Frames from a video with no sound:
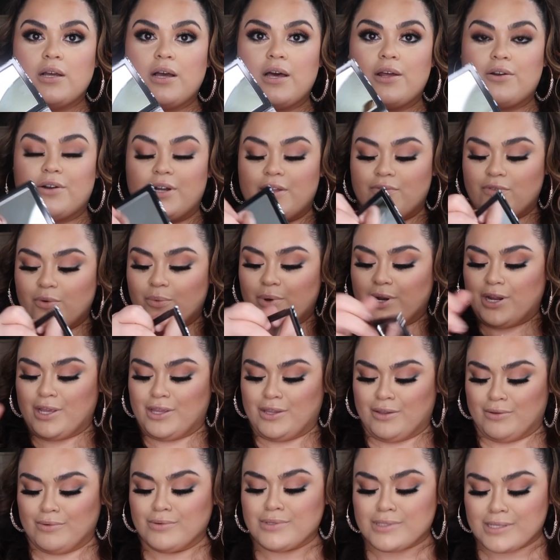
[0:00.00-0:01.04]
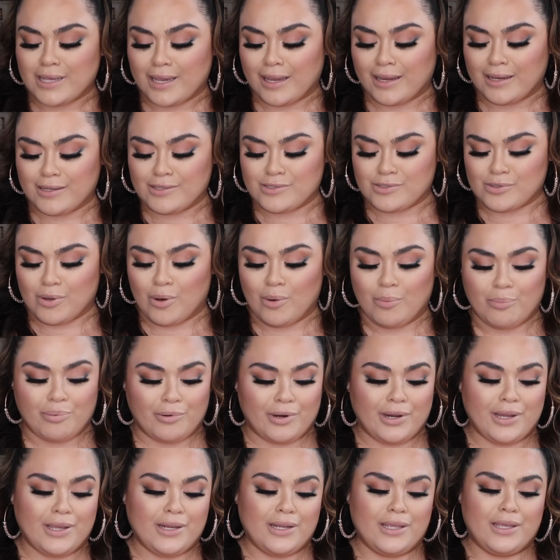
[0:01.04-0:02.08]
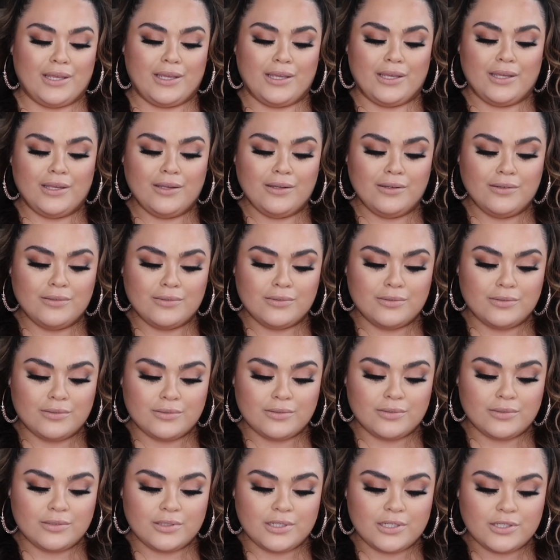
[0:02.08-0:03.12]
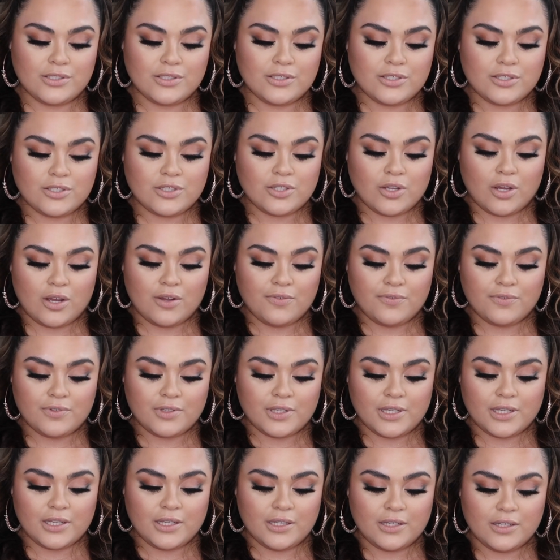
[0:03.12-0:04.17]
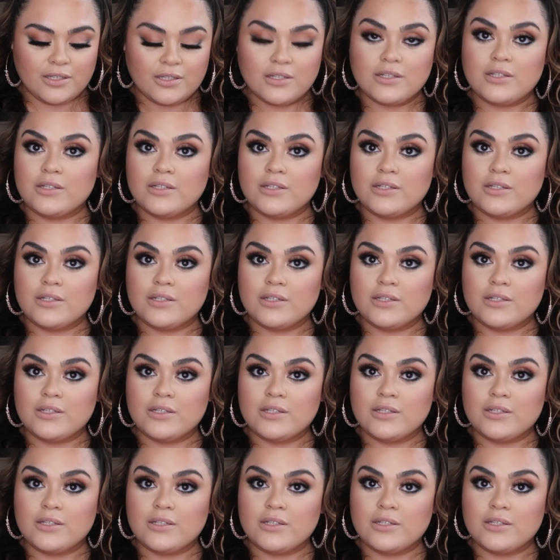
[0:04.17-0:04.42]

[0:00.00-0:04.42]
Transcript: I don't even want to use it. It's so pretty. Just softly.